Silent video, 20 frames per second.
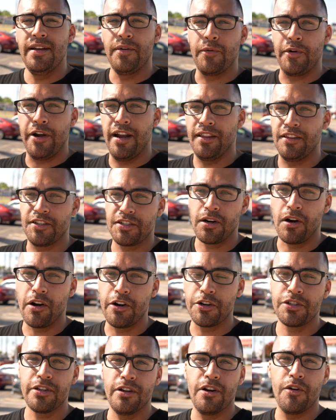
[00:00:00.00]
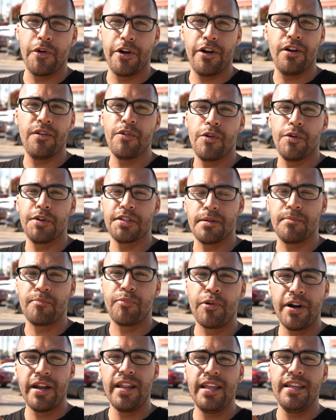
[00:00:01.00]
We're here at this car show. We're interviewing some
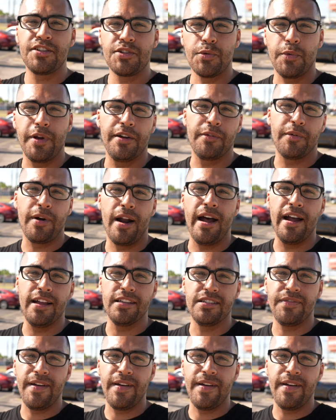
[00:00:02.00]
pretty sweet rides